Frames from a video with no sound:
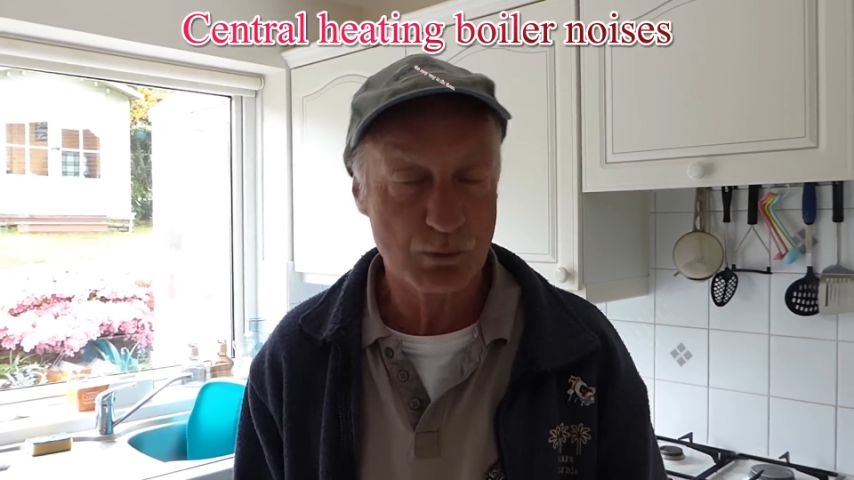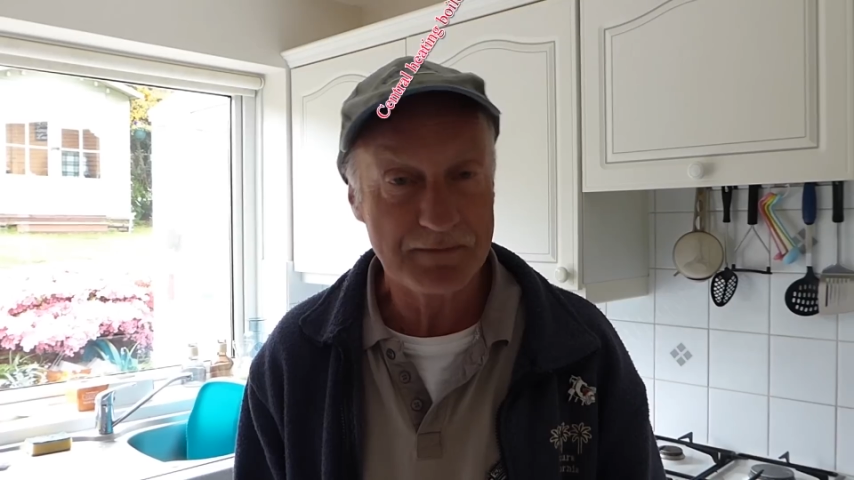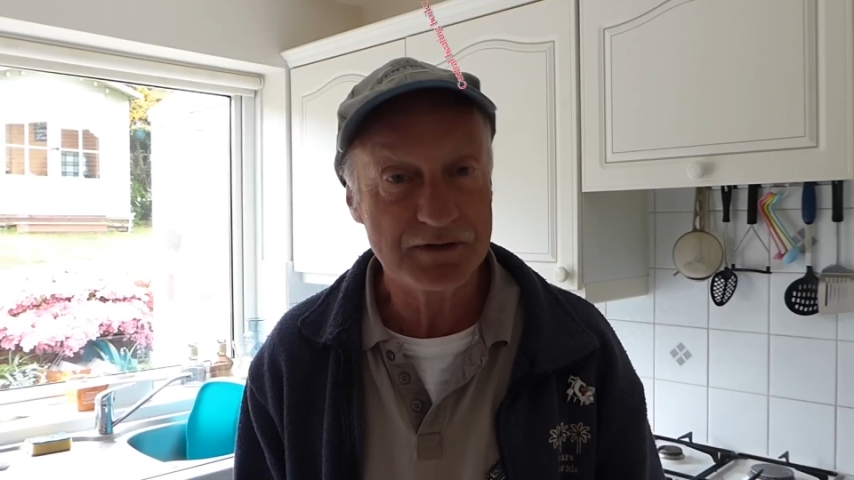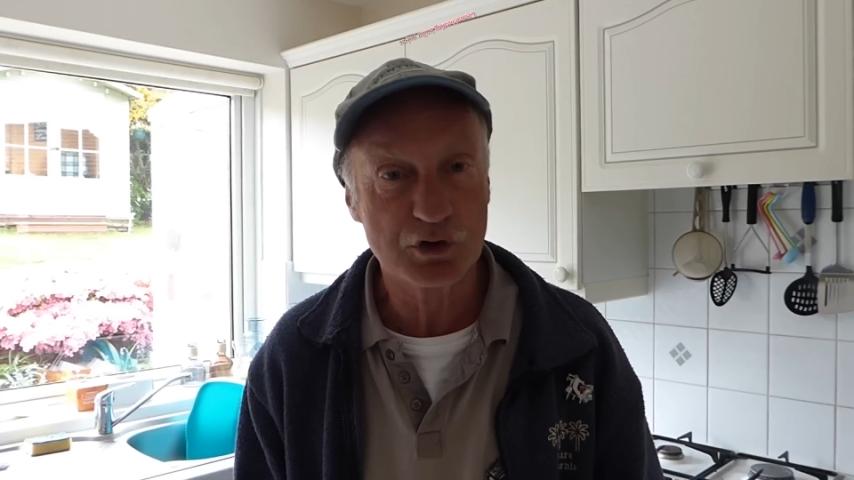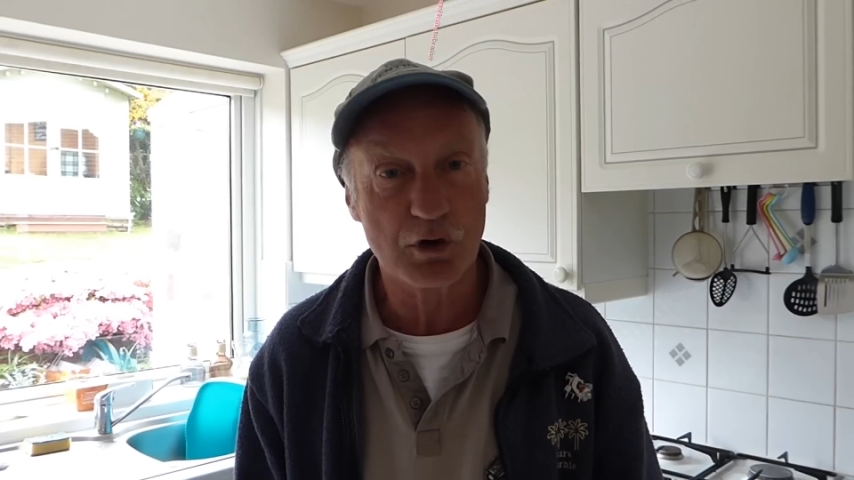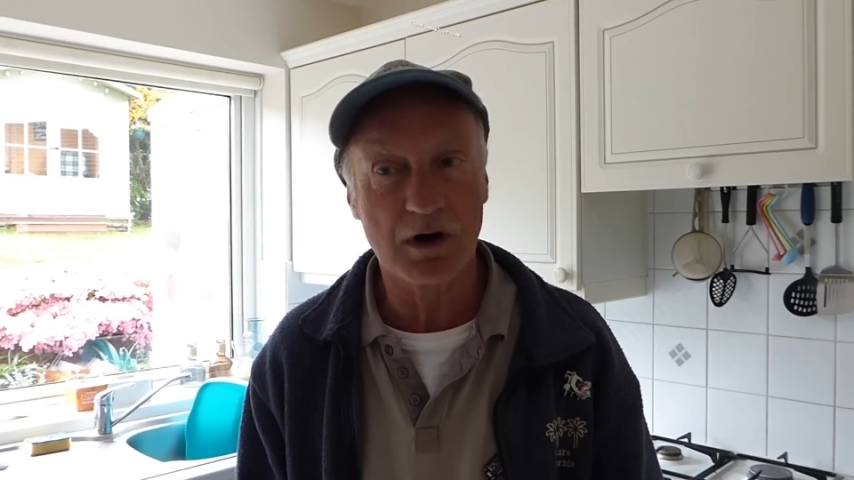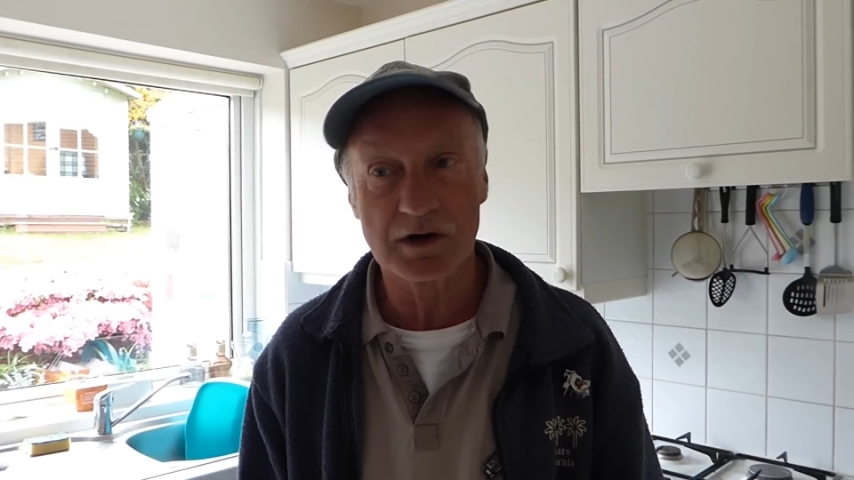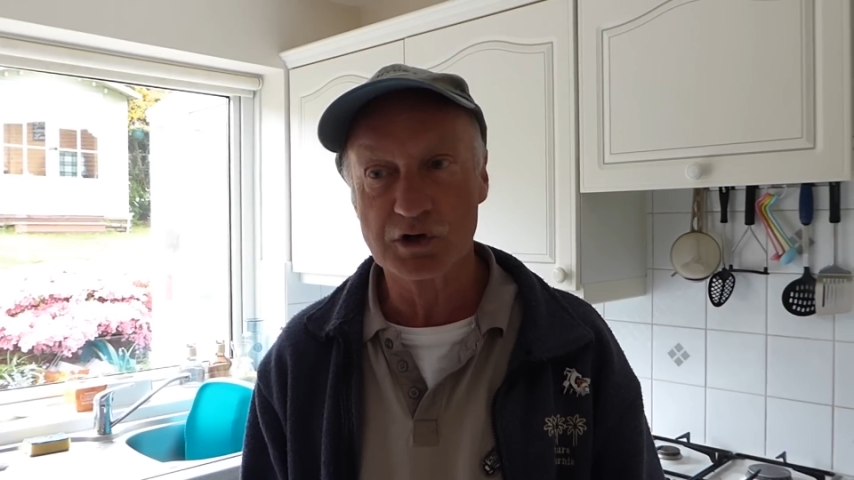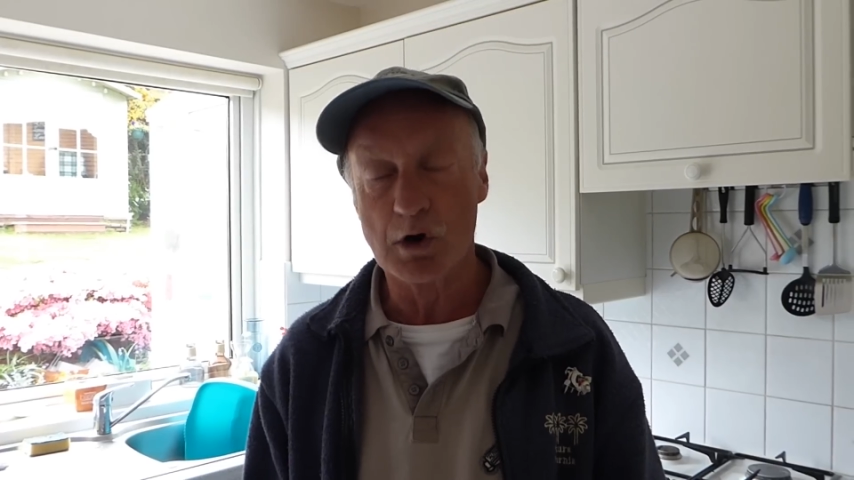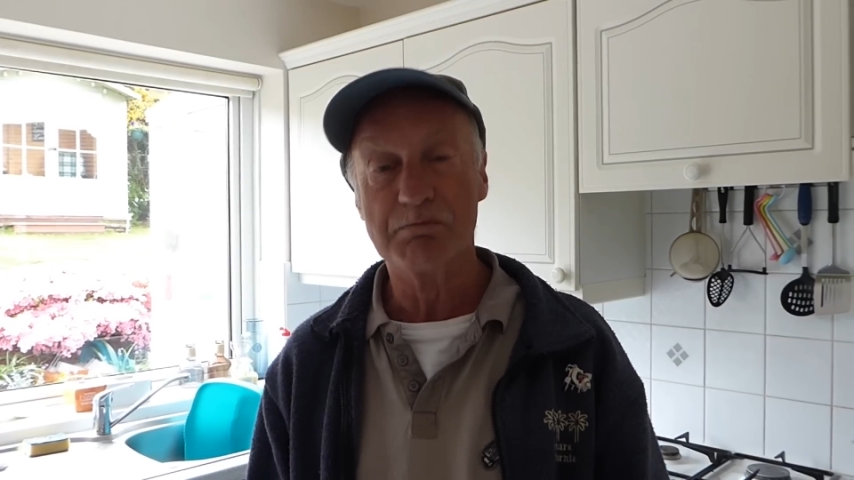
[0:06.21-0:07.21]
Whether you've got a
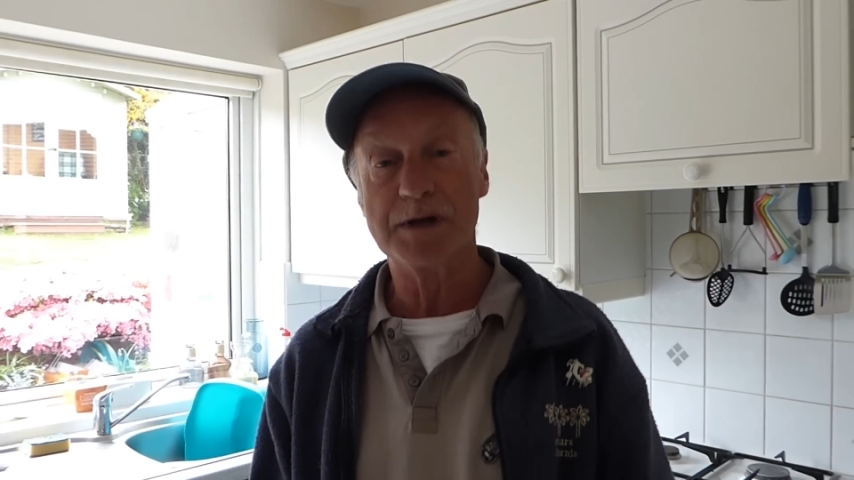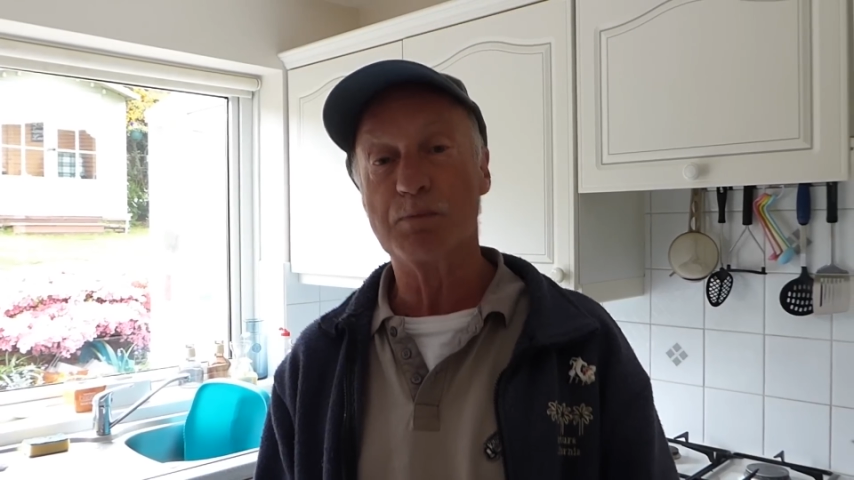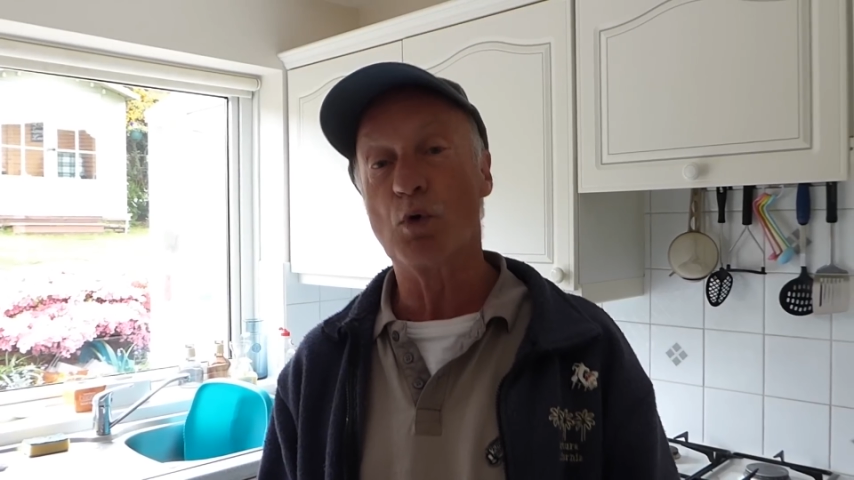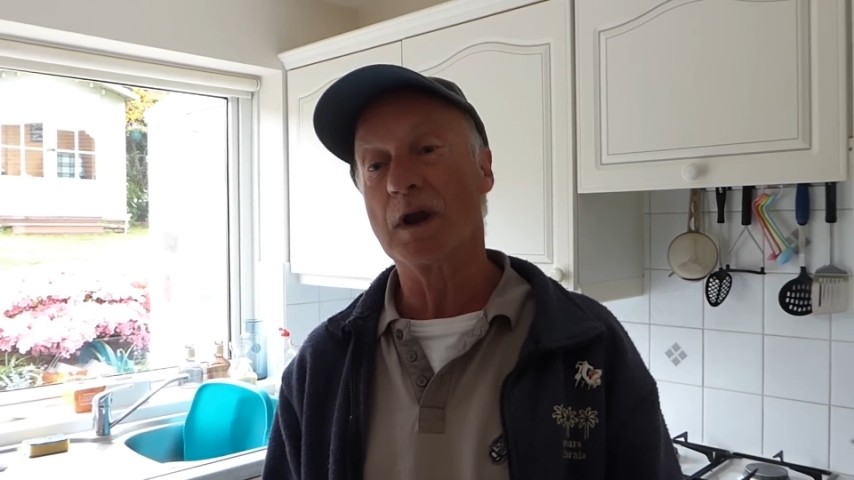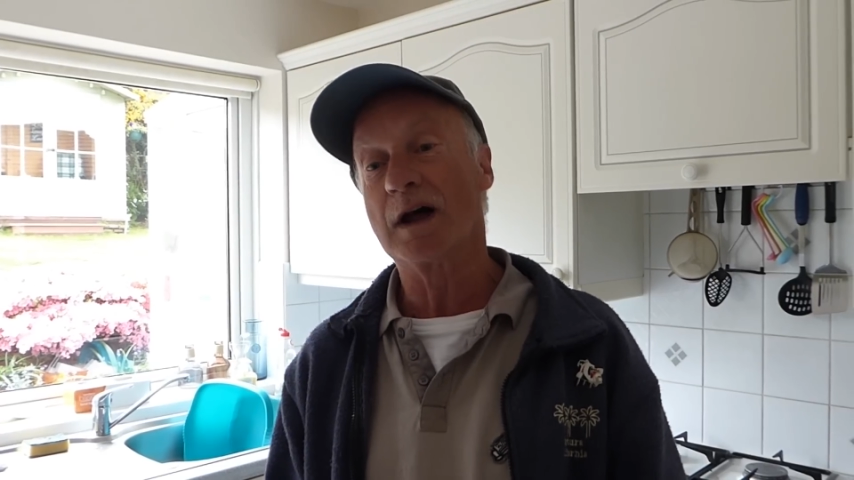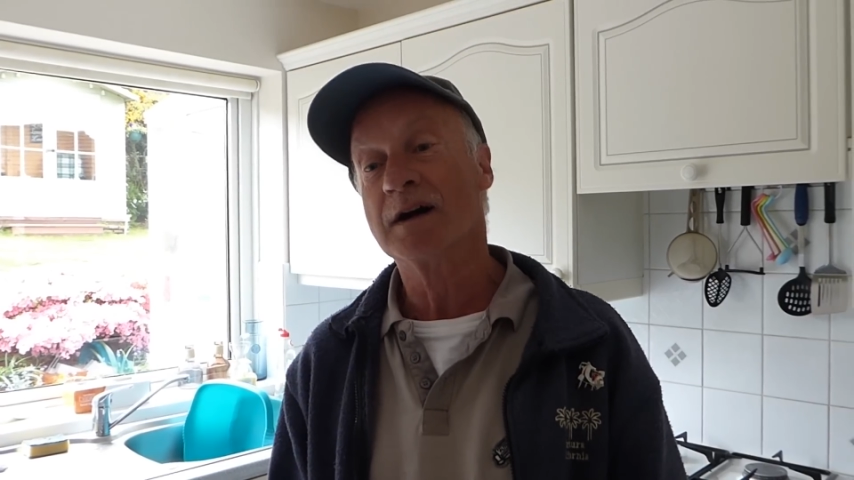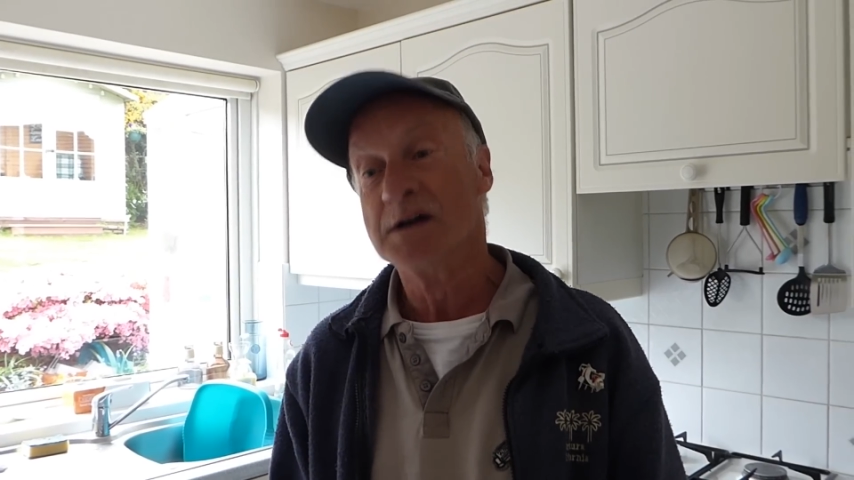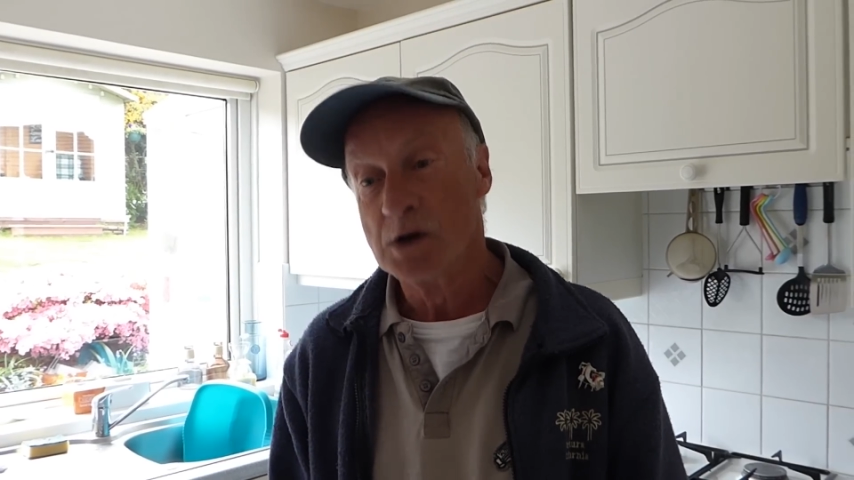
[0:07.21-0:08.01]
combi boiler